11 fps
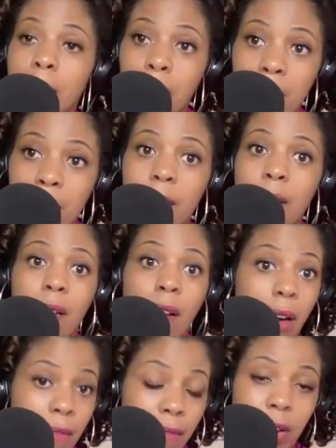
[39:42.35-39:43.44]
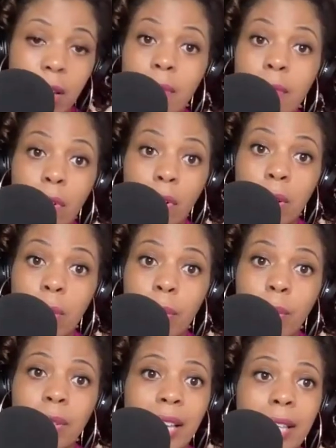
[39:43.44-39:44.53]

Like men are very vulnerable.